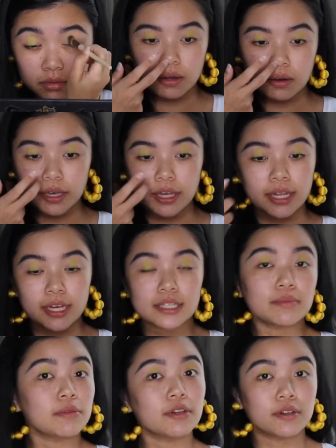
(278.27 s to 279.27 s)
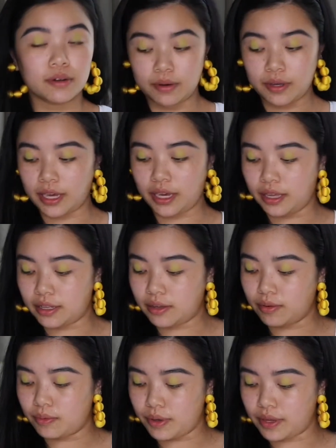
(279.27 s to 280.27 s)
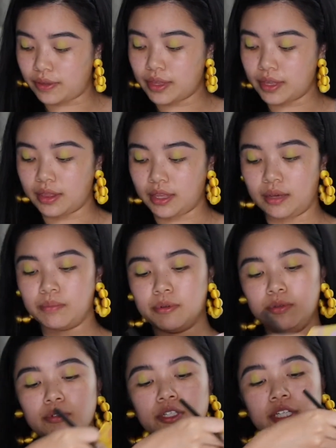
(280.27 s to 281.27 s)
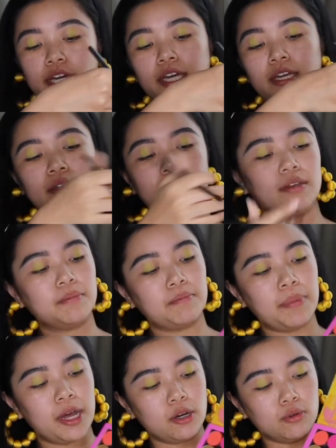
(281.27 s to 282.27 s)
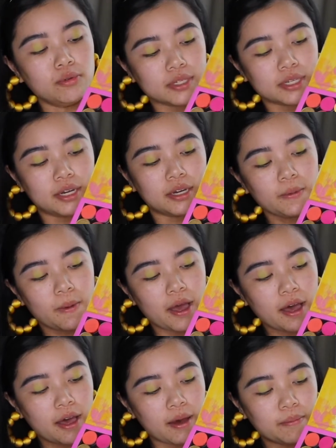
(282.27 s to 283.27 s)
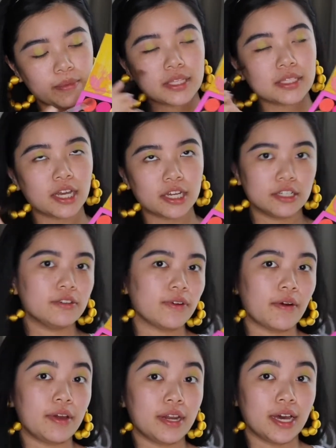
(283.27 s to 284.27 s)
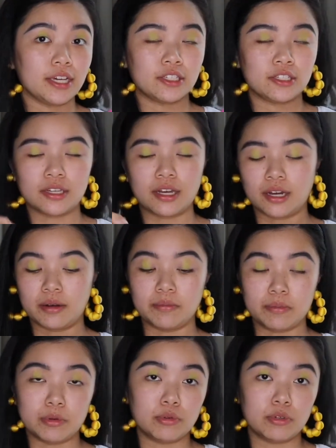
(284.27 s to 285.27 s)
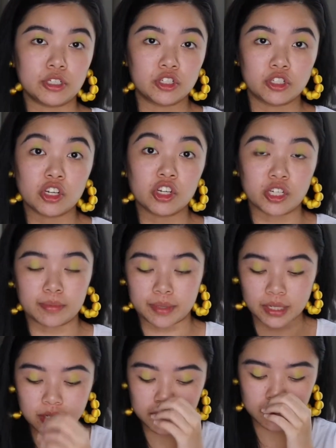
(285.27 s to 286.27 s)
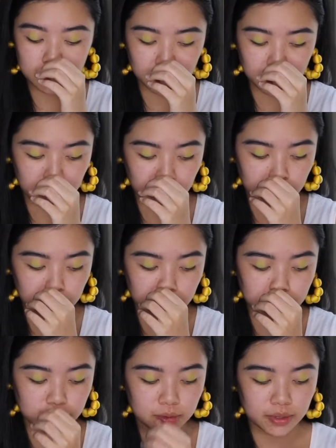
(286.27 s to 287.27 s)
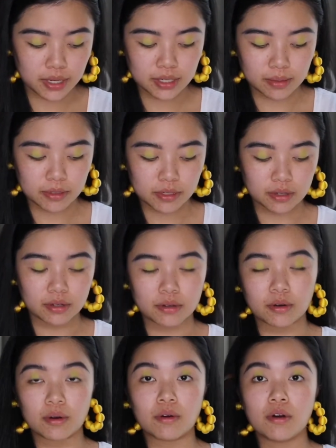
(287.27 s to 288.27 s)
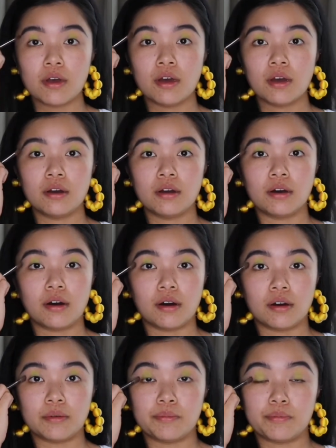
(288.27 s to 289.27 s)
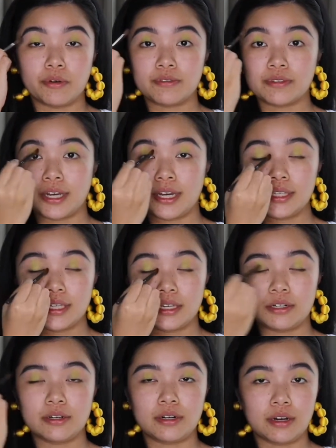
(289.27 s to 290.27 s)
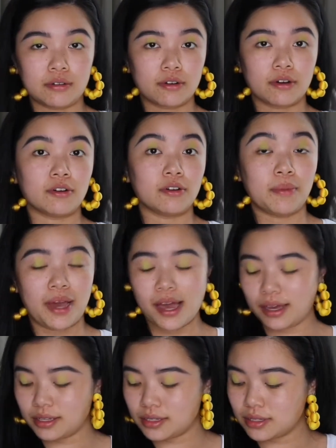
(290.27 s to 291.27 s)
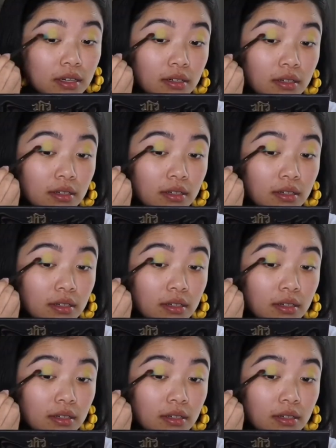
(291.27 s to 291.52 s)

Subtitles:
Okay, next I'm gonna go in with the blue shade Palooza. It's actually a very nice bluish shimmer. So what I'm gonna do is I'm just gonna go on both sides, inner and outer corner of my eyes.